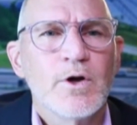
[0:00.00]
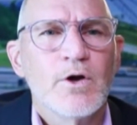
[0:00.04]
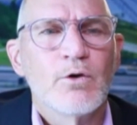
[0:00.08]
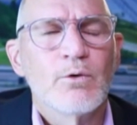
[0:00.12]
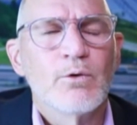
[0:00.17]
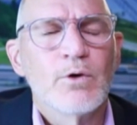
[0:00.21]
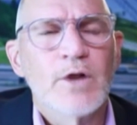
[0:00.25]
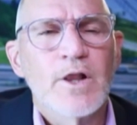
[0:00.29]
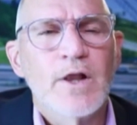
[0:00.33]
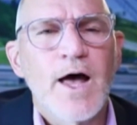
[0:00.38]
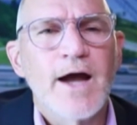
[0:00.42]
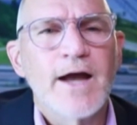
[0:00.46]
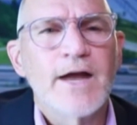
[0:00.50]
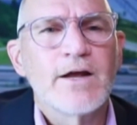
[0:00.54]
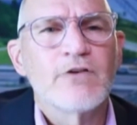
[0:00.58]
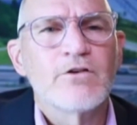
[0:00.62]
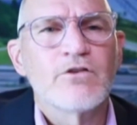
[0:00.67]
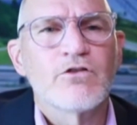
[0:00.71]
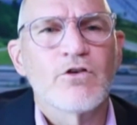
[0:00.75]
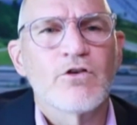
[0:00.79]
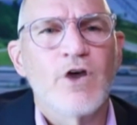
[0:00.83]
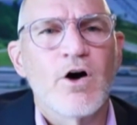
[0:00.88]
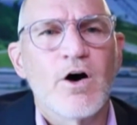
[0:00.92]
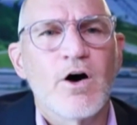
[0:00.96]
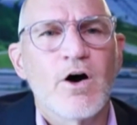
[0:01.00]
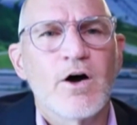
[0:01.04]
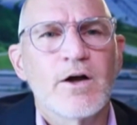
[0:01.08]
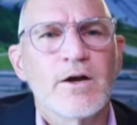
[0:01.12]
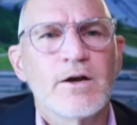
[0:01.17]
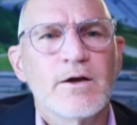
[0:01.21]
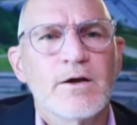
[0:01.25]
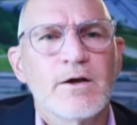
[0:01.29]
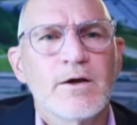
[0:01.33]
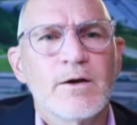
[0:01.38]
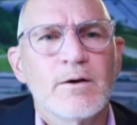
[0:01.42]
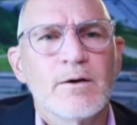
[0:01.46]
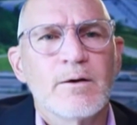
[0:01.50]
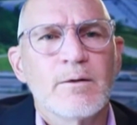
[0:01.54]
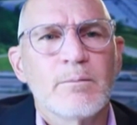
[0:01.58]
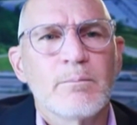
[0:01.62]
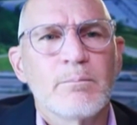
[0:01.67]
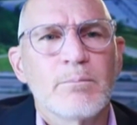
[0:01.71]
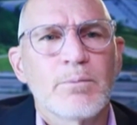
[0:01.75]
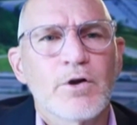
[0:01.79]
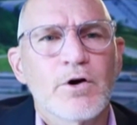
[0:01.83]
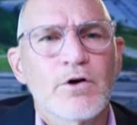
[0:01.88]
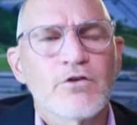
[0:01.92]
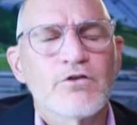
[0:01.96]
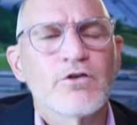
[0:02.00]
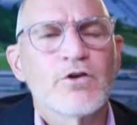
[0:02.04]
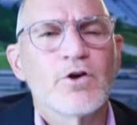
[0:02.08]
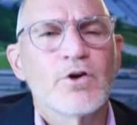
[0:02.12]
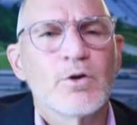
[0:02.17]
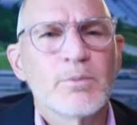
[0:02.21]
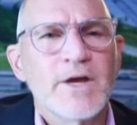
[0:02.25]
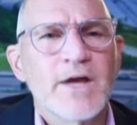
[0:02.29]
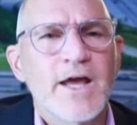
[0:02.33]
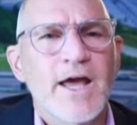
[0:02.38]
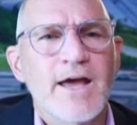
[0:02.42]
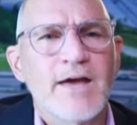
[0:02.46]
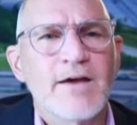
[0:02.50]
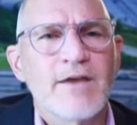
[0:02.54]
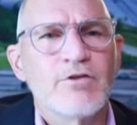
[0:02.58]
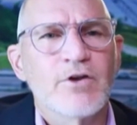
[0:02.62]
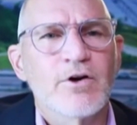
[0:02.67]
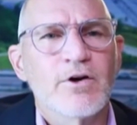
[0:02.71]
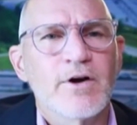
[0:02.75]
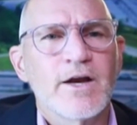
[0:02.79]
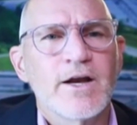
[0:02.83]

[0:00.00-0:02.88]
reliance on personal behavior.